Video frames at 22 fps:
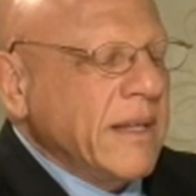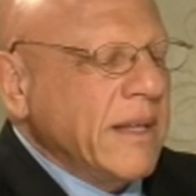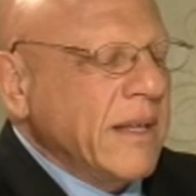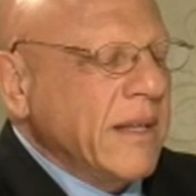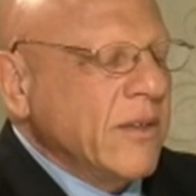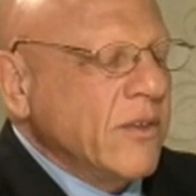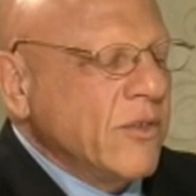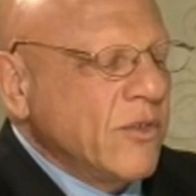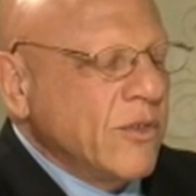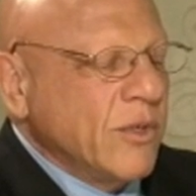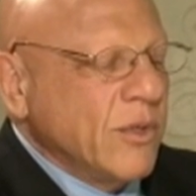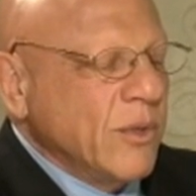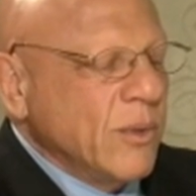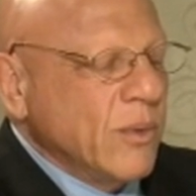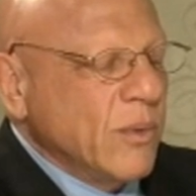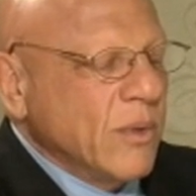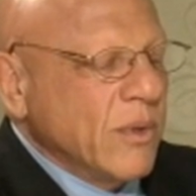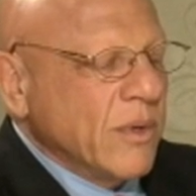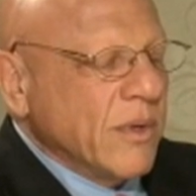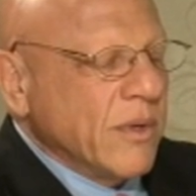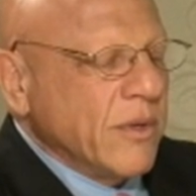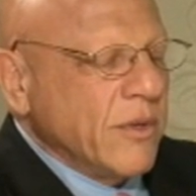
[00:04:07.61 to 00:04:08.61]

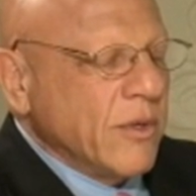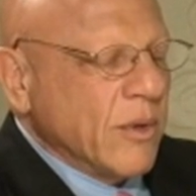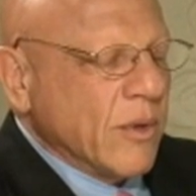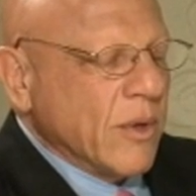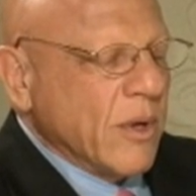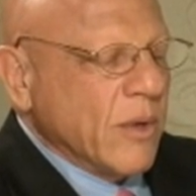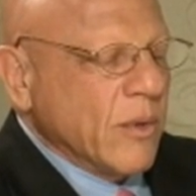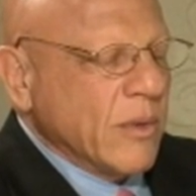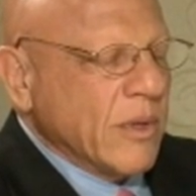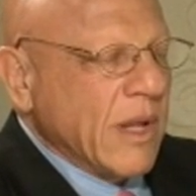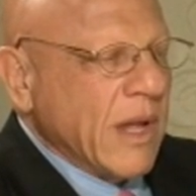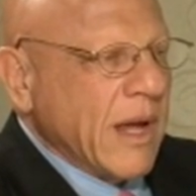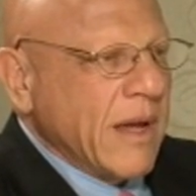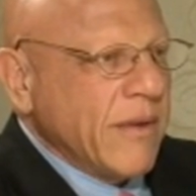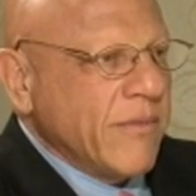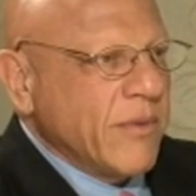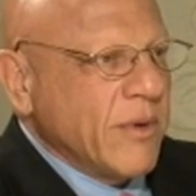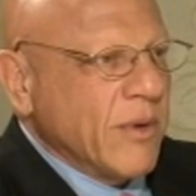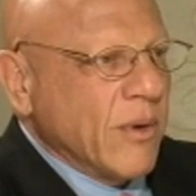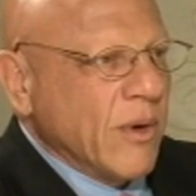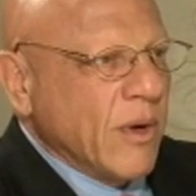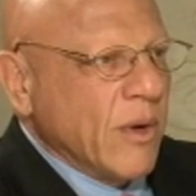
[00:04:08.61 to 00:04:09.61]
into your own
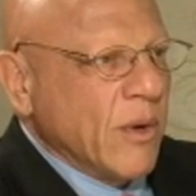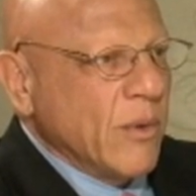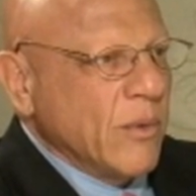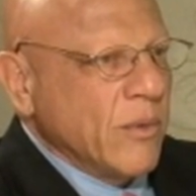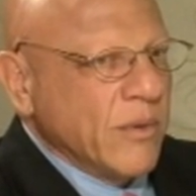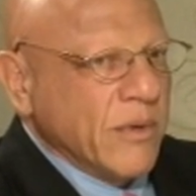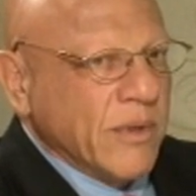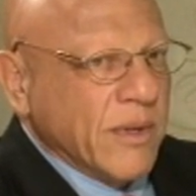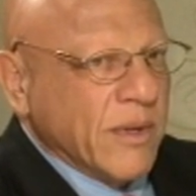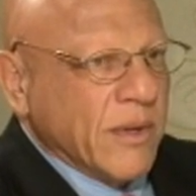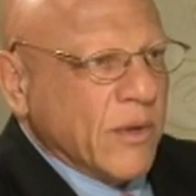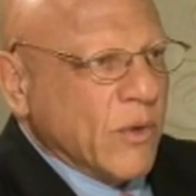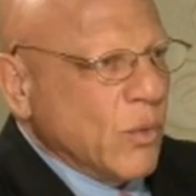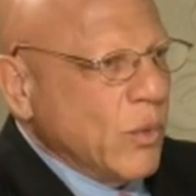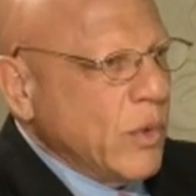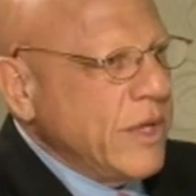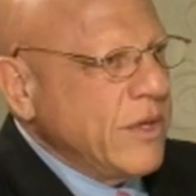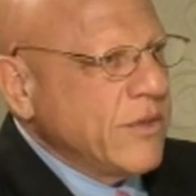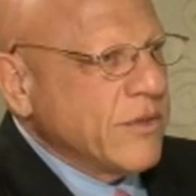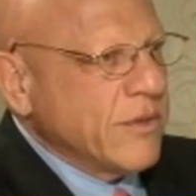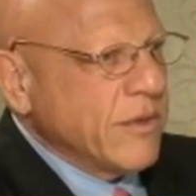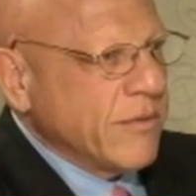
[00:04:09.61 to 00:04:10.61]
life, your own
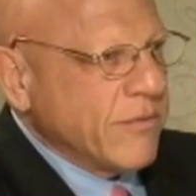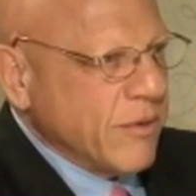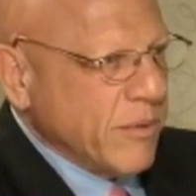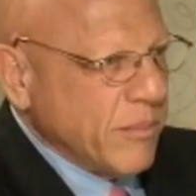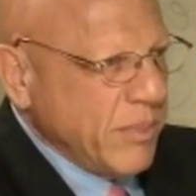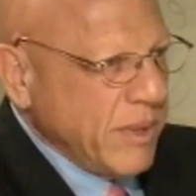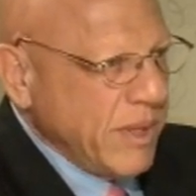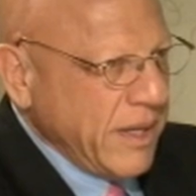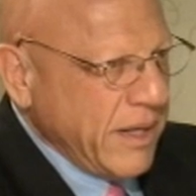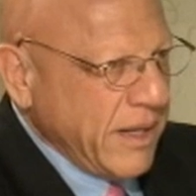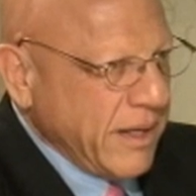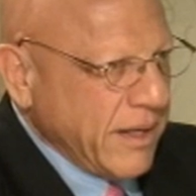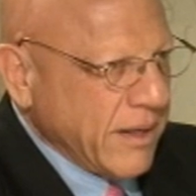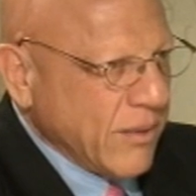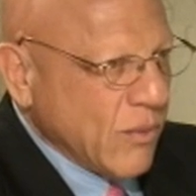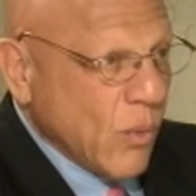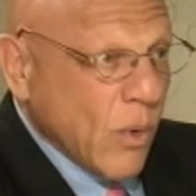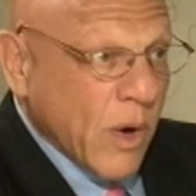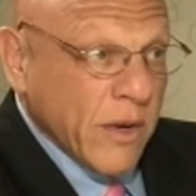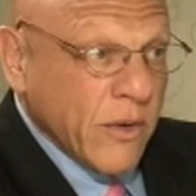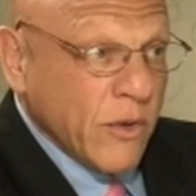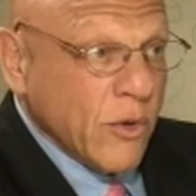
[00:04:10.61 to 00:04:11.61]
reason for
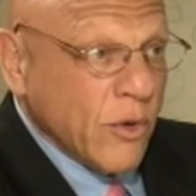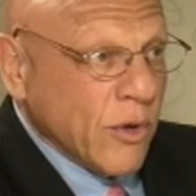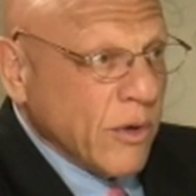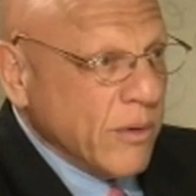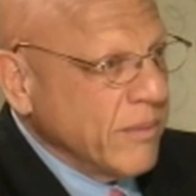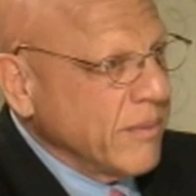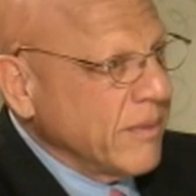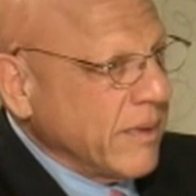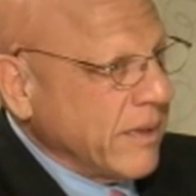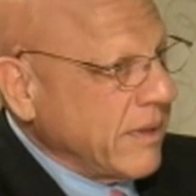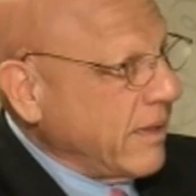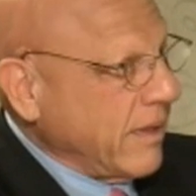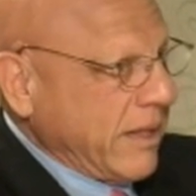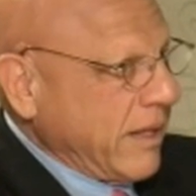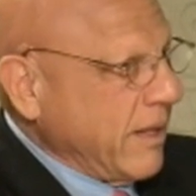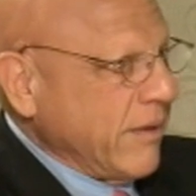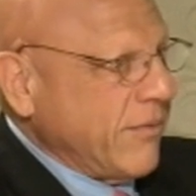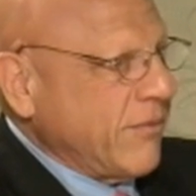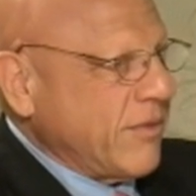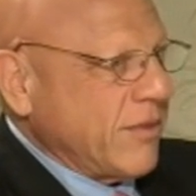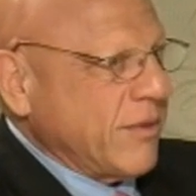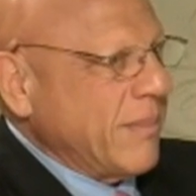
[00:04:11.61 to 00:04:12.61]
being, what your
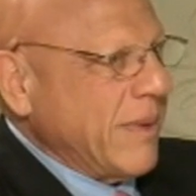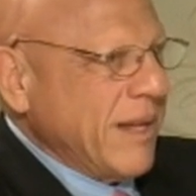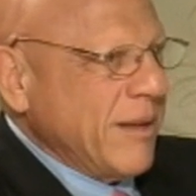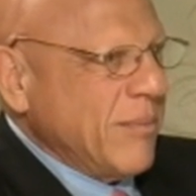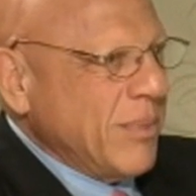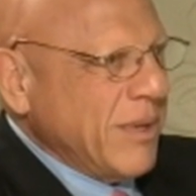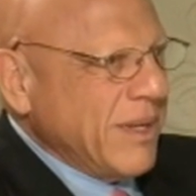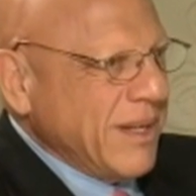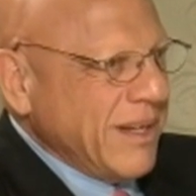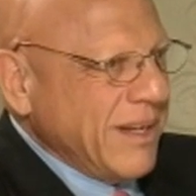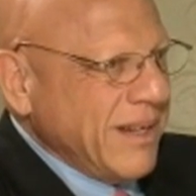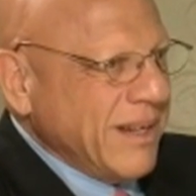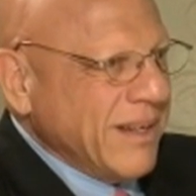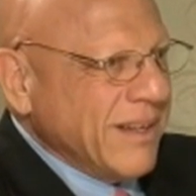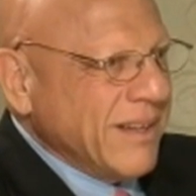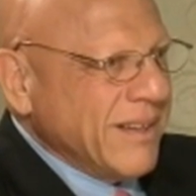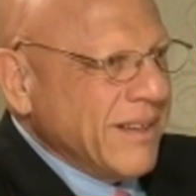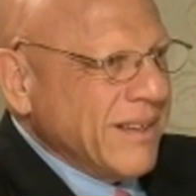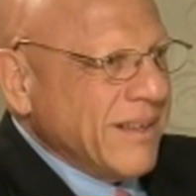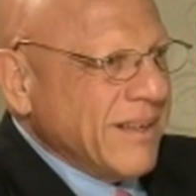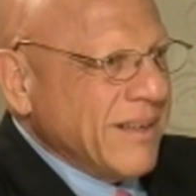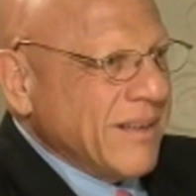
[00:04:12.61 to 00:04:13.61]
gifts may be,
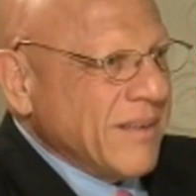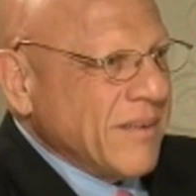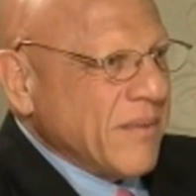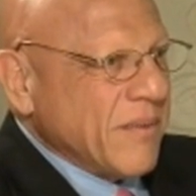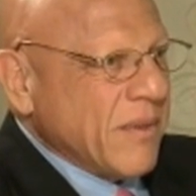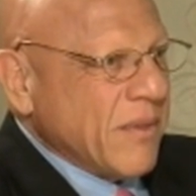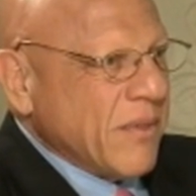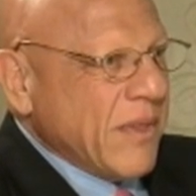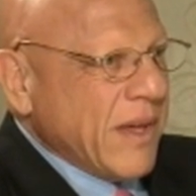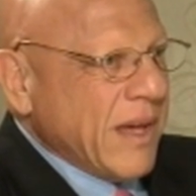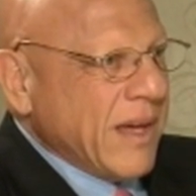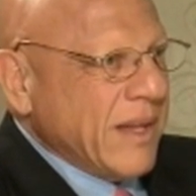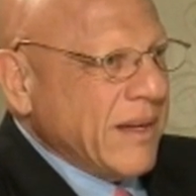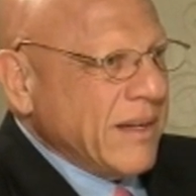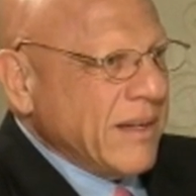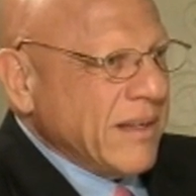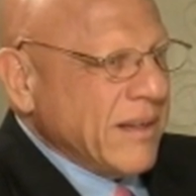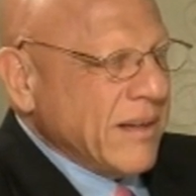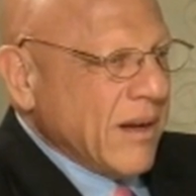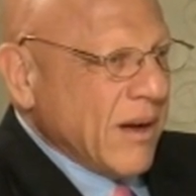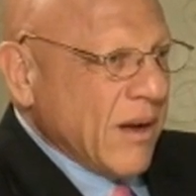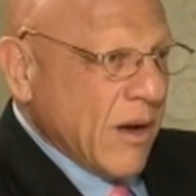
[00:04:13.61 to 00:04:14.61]

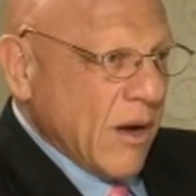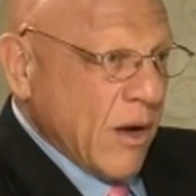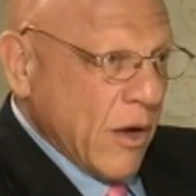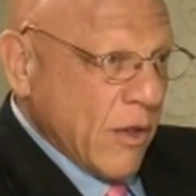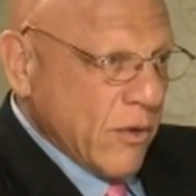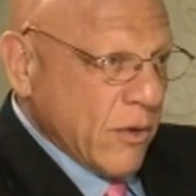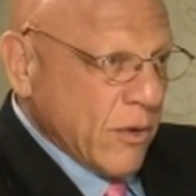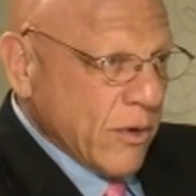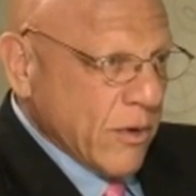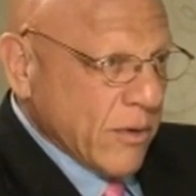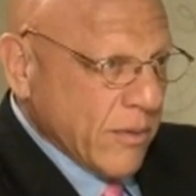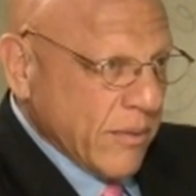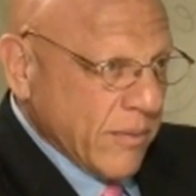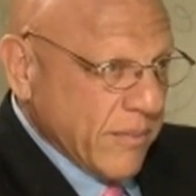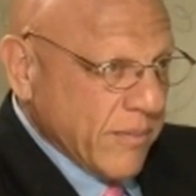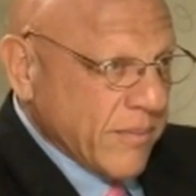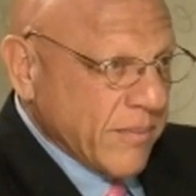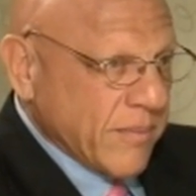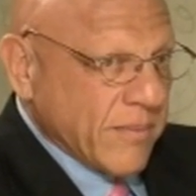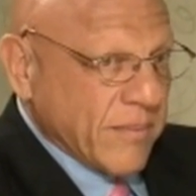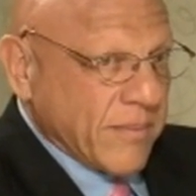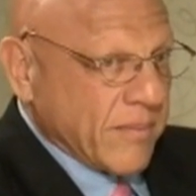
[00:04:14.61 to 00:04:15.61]
than other
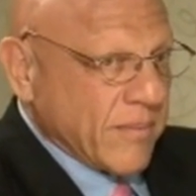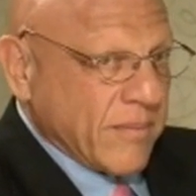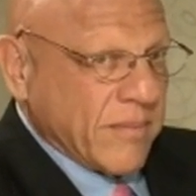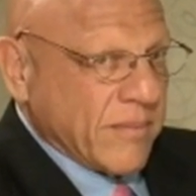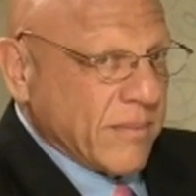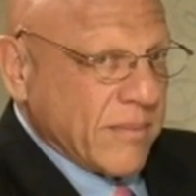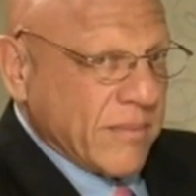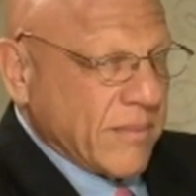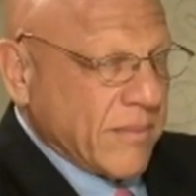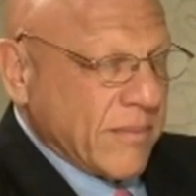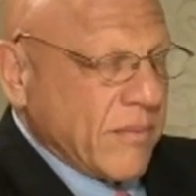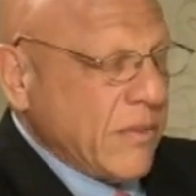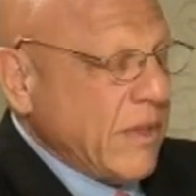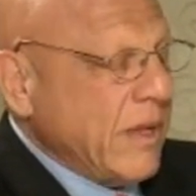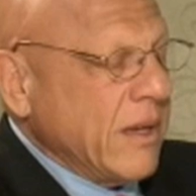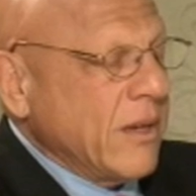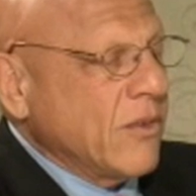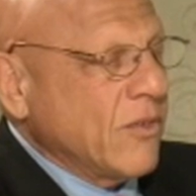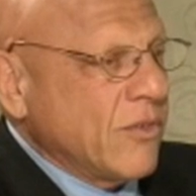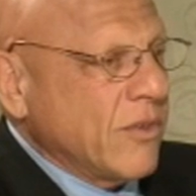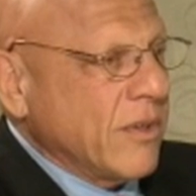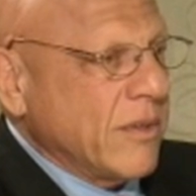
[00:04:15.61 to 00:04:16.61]

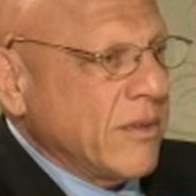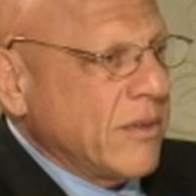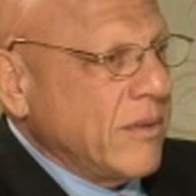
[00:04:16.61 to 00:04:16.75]
things that...